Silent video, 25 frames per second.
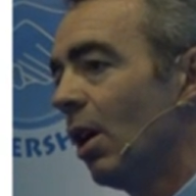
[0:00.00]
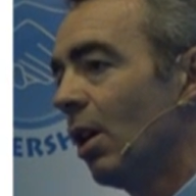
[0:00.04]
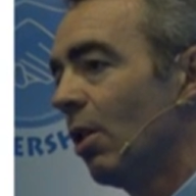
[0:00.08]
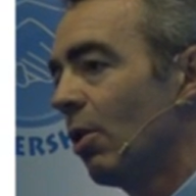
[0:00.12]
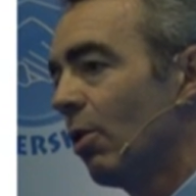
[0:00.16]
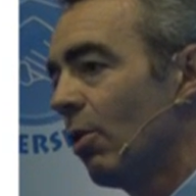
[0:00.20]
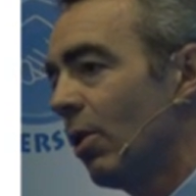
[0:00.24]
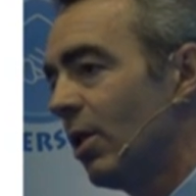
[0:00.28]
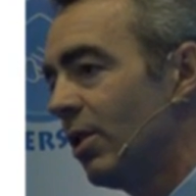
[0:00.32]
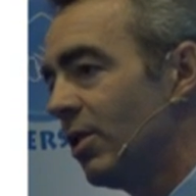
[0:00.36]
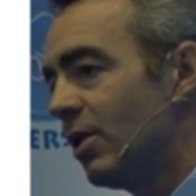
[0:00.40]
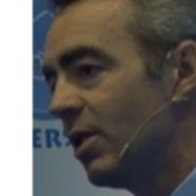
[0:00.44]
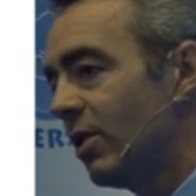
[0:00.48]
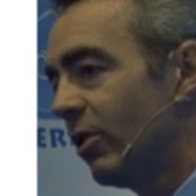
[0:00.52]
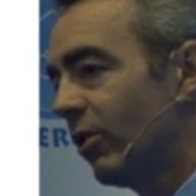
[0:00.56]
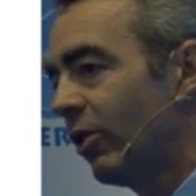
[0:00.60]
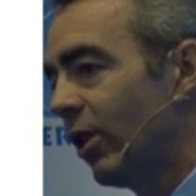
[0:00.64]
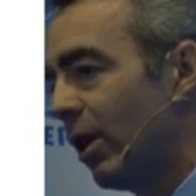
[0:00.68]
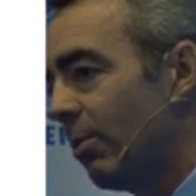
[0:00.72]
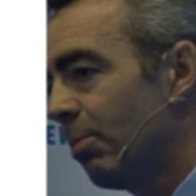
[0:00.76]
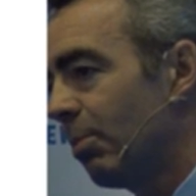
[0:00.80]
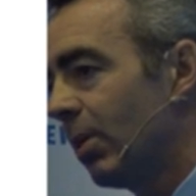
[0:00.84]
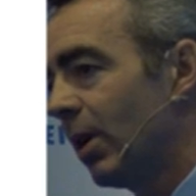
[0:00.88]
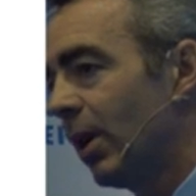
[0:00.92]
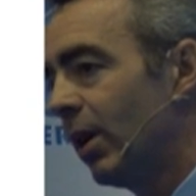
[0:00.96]
creating
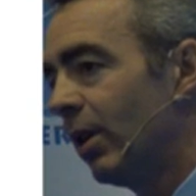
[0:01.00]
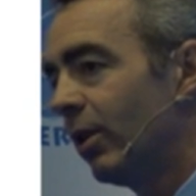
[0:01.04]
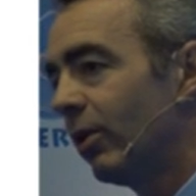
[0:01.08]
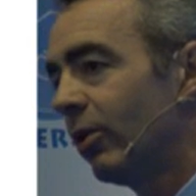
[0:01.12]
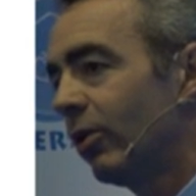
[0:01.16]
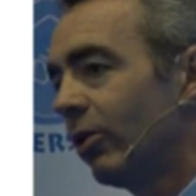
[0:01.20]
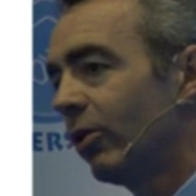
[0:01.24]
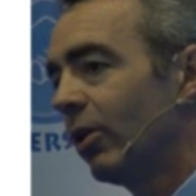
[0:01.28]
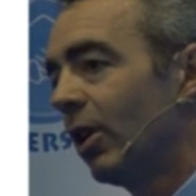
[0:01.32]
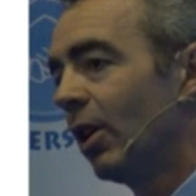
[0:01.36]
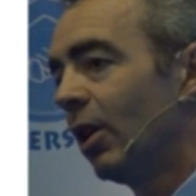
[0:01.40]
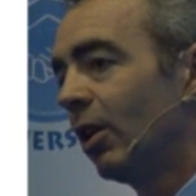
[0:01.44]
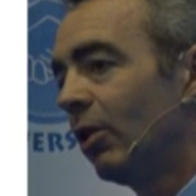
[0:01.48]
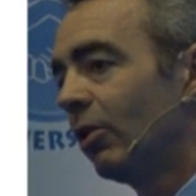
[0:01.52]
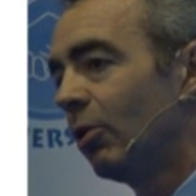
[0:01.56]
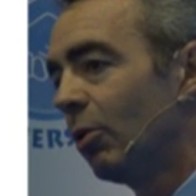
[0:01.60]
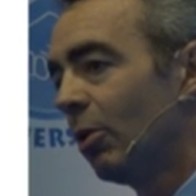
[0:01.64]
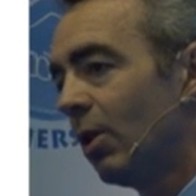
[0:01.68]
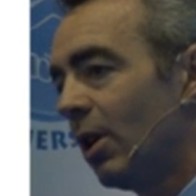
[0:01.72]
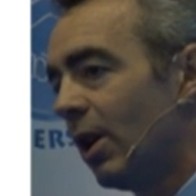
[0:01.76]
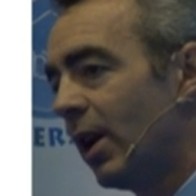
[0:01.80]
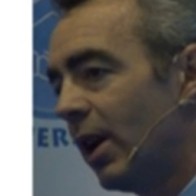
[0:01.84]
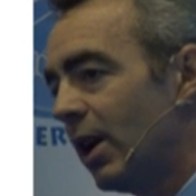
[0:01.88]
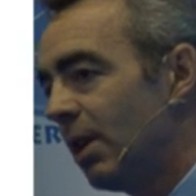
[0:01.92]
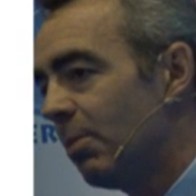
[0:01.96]
templates to
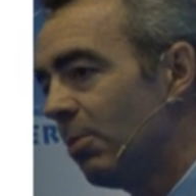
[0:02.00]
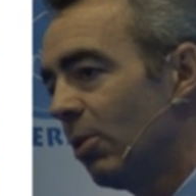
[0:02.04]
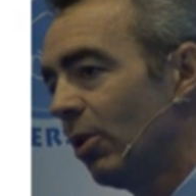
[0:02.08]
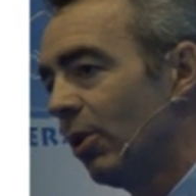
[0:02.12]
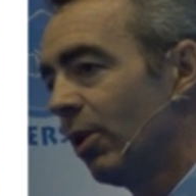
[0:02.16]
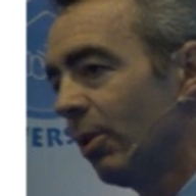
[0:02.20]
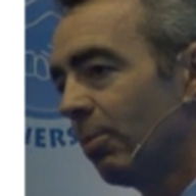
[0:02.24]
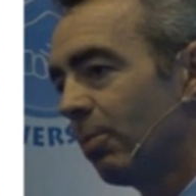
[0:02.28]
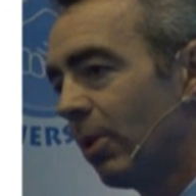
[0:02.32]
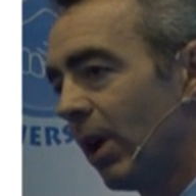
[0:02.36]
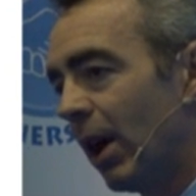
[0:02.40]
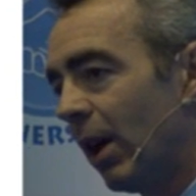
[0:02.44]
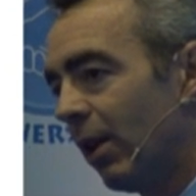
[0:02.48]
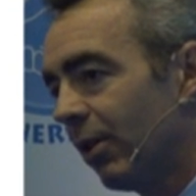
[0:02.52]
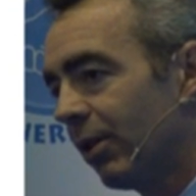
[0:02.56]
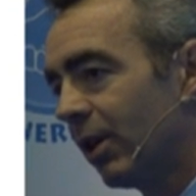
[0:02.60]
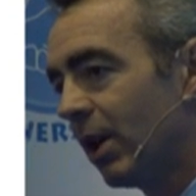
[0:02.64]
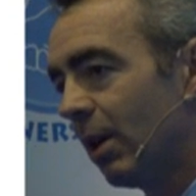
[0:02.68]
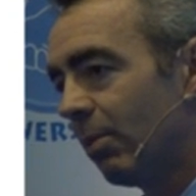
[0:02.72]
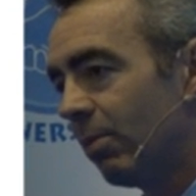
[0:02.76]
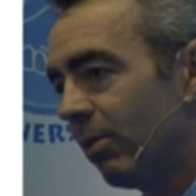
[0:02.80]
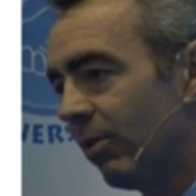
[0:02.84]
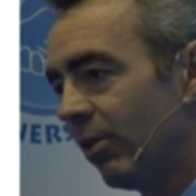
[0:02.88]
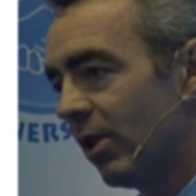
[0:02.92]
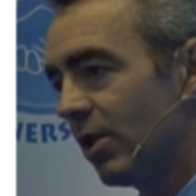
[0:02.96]
enable the
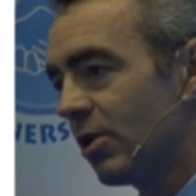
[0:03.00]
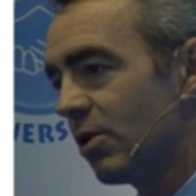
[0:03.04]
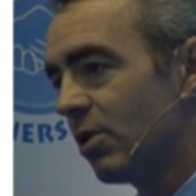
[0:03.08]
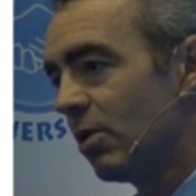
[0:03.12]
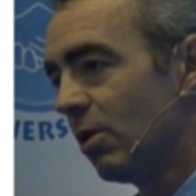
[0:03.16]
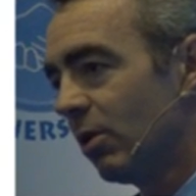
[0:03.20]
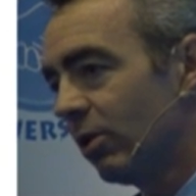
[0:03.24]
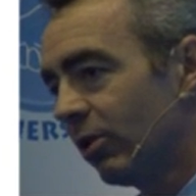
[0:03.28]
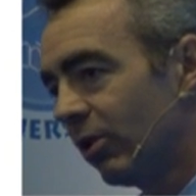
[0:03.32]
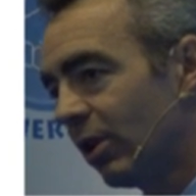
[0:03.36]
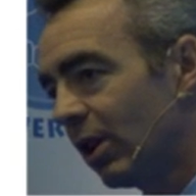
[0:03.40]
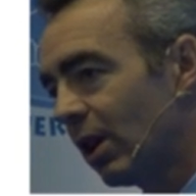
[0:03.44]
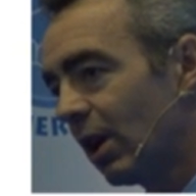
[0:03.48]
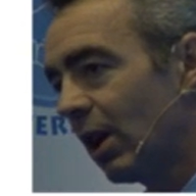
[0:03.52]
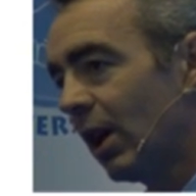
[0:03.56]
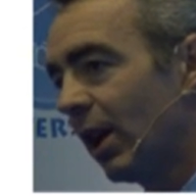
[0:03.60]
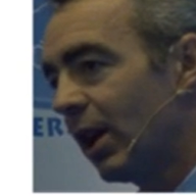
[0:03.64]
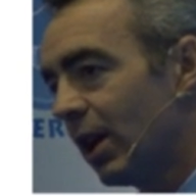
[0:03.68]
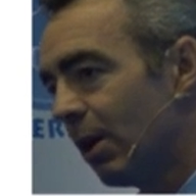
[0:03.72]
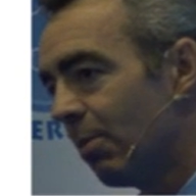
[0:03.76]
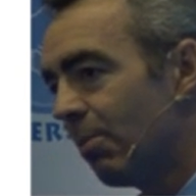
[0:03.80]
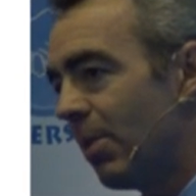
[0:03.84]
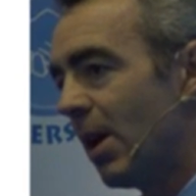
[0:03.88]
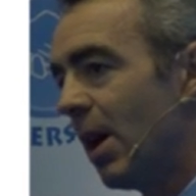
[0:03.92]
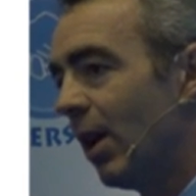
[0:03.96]
healthcare professional to click
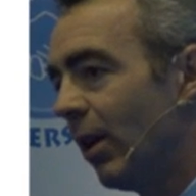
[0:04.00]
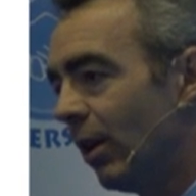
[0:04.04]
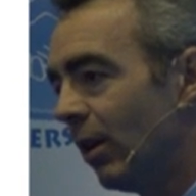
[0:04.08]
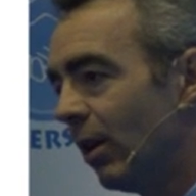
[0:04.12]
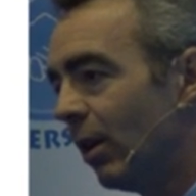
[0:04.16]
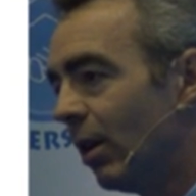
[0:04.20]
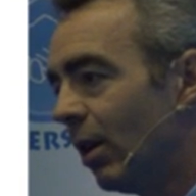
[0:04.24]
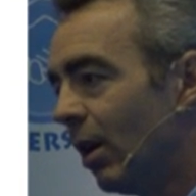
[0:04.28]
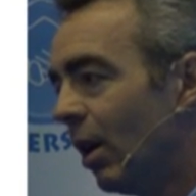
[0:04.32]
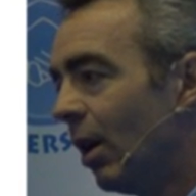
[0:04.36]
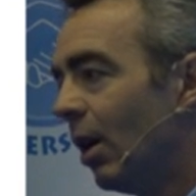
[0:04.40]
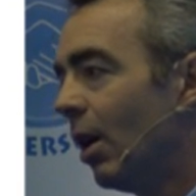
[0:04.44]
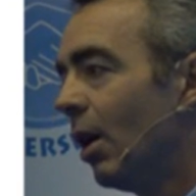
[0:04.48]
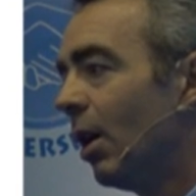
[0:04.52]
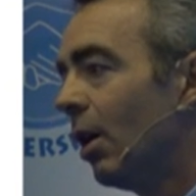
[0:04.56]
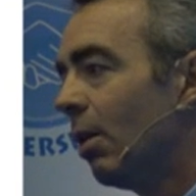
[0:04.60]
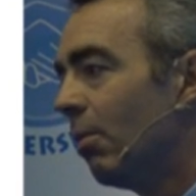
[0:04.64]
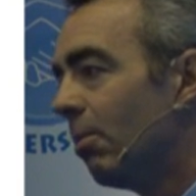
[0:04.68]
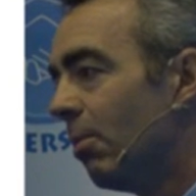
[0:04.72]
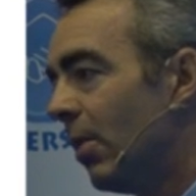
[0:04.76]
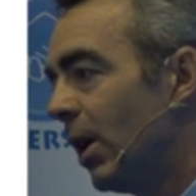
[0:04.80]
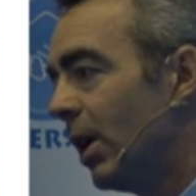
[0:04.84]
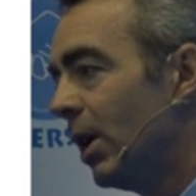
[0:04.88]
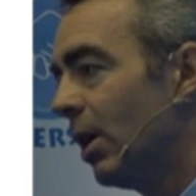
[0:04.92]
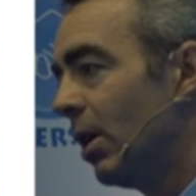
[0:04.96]
a button
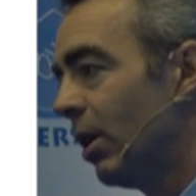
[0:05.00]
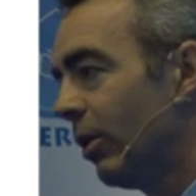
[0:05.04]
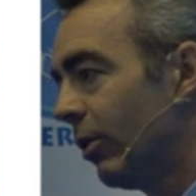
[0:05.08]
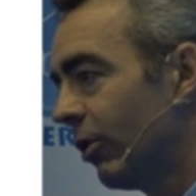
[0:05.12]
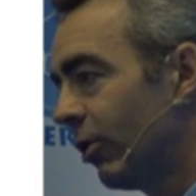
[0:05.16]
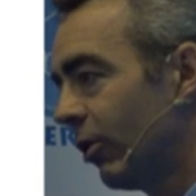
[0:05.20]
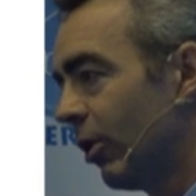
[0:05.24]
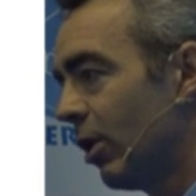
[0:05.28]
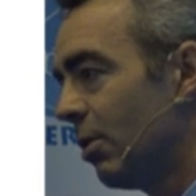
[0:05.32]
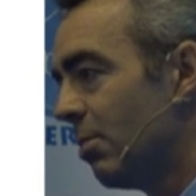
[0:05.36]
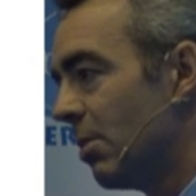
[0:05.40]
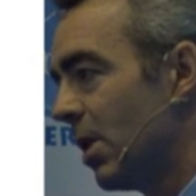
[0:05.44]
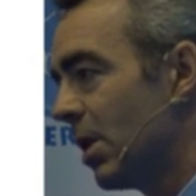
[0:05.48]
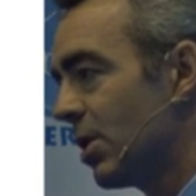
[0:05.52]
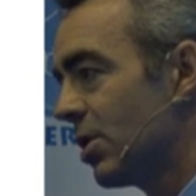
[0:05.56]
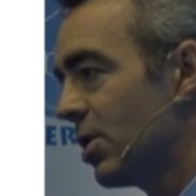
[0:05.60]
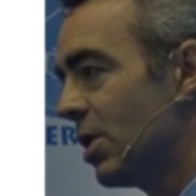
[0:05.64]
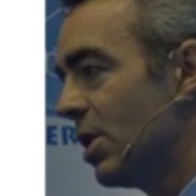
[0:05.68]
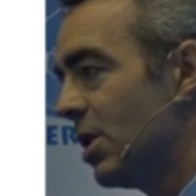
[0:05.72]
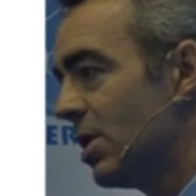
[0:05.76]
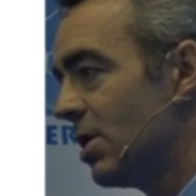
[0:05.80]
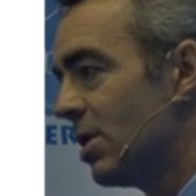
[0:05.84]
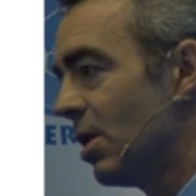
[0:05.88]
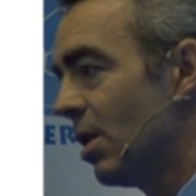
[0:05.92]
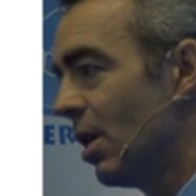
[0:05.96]
made it so much
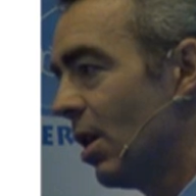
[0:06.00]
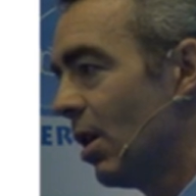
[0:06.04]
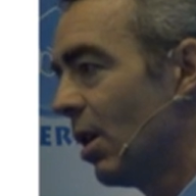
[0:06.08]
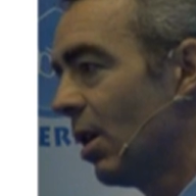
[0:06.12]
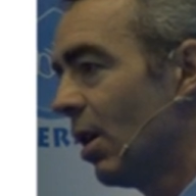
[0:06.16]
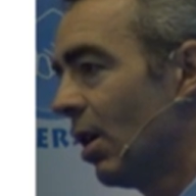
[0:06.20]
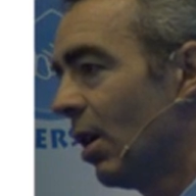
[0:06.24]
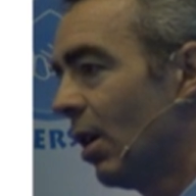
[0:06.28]
easier.